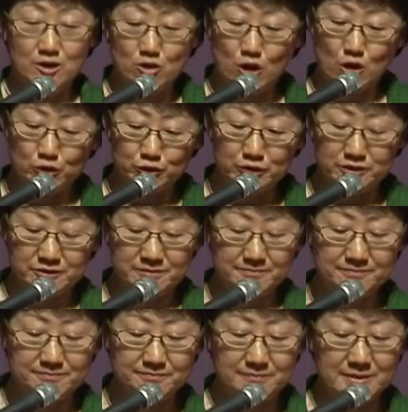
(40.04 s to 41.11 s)
Quote,
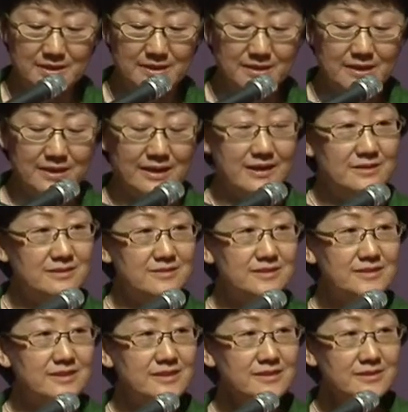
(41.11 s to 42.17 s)

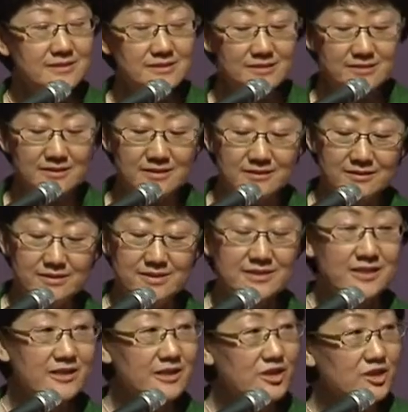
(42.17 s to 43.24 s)
Excellencies,
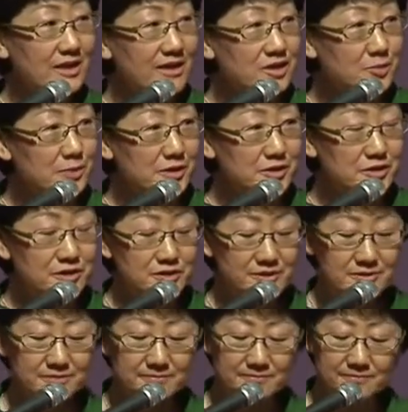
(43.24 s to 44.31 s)
distinguished
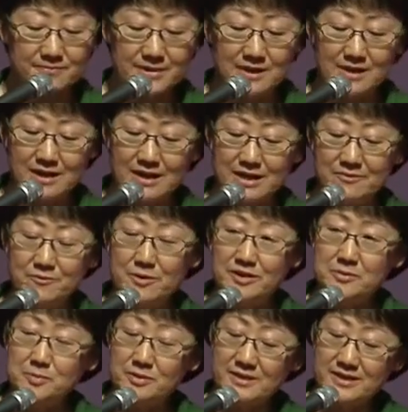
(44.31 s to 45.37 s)
experts, I'm
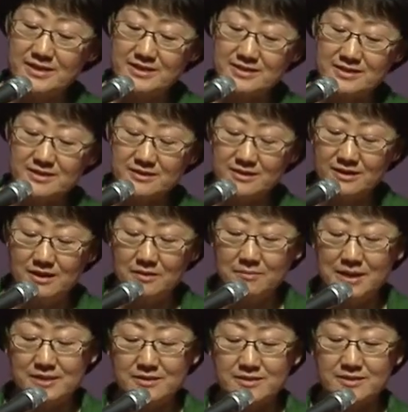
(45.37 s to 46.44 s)
very pleased
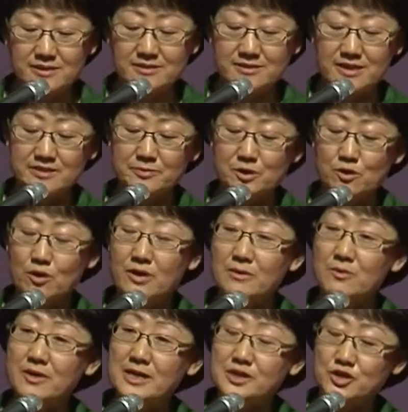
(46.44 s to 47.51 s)
by the successful
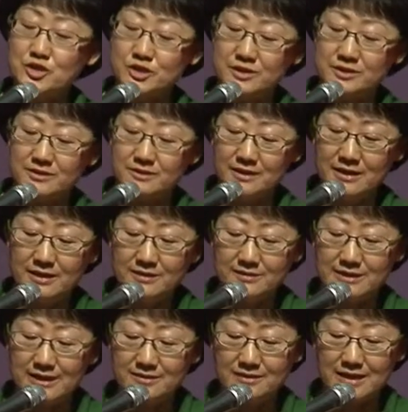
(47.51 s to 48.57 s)
collaboration
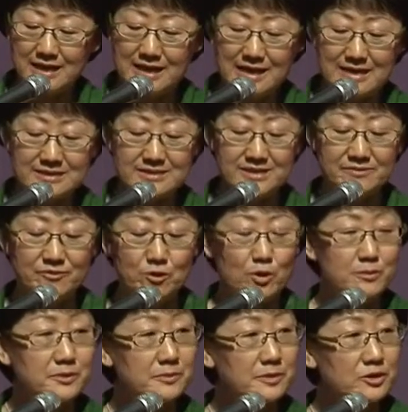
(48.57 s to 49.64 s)
that has
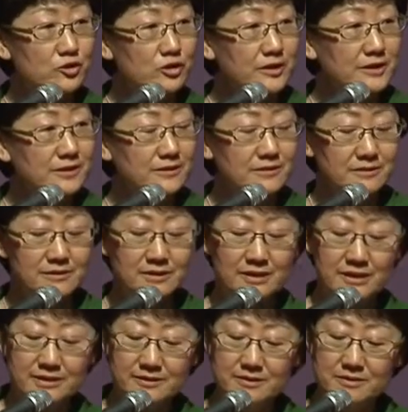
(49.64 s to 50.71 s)
evolved between
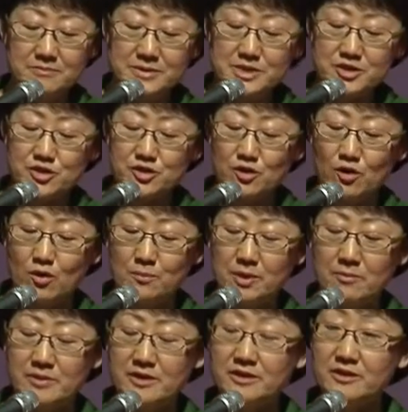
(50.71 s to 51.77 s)
the Ministry of
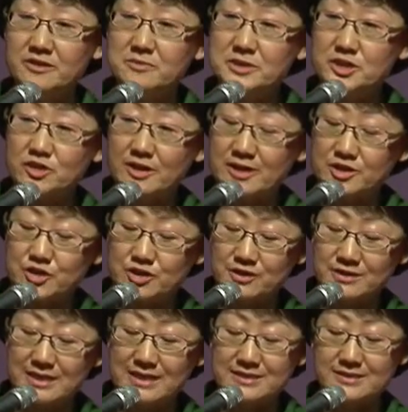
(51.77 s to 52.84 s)
Public
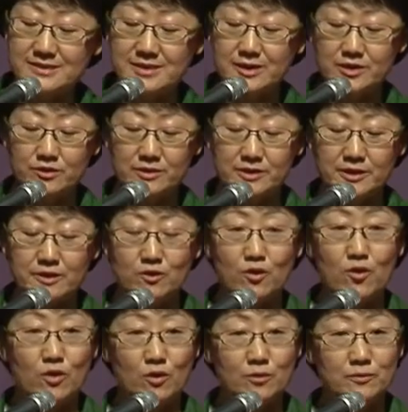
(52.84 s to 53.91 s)
Administration and Security
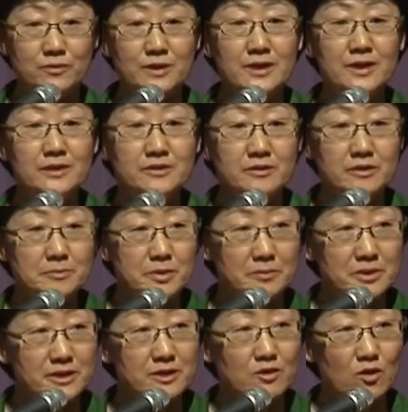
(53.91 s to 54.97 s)
of the
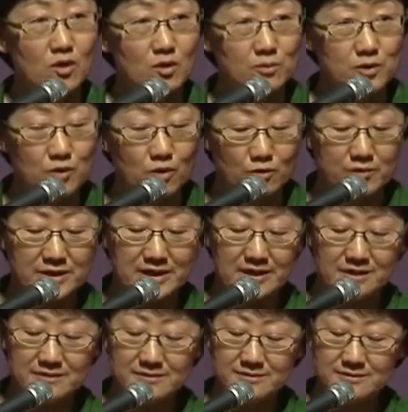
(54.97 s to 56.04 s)
Republic of
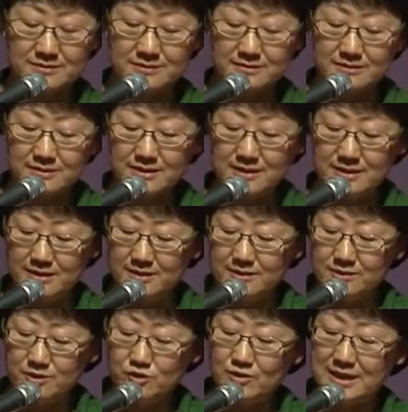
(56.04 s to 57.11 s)
Korea,
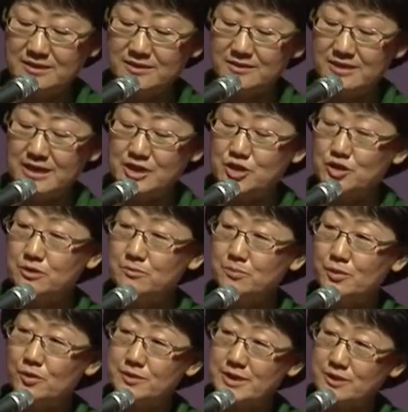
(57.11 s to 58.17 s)
the United Nations
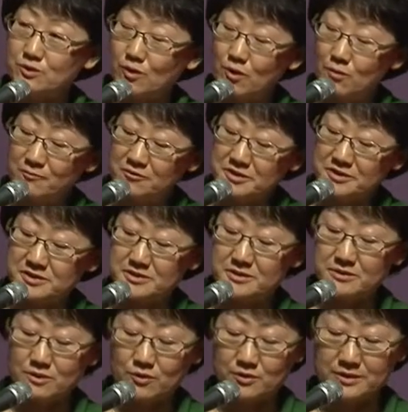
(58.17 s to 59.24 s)
Project
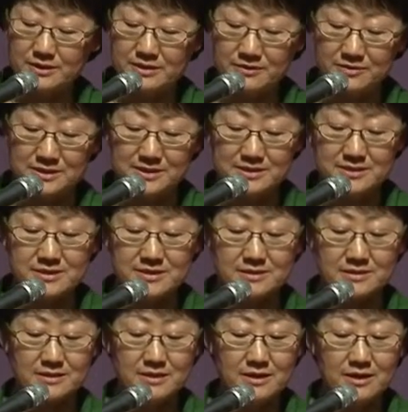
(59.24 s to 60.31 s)
Office on Governance
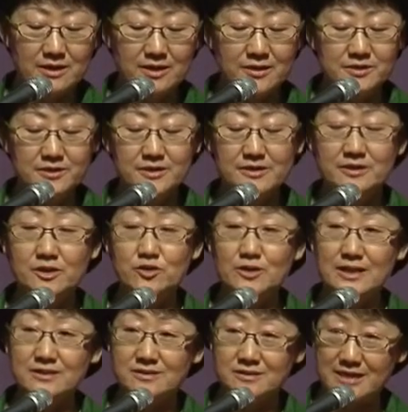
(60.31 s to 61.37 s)
under the
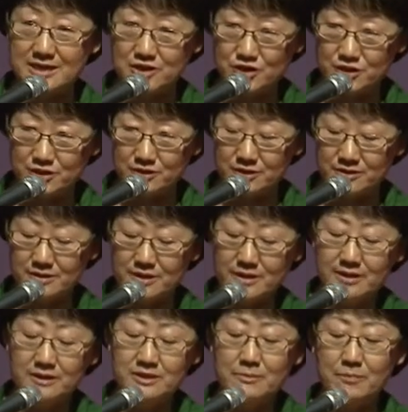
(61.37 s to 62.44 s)
United Nations
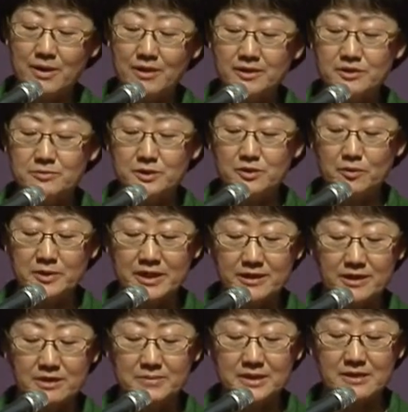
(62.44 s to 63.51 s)
Department of
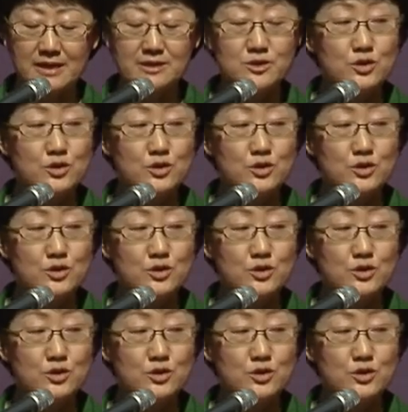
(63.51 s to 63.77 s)
Economic and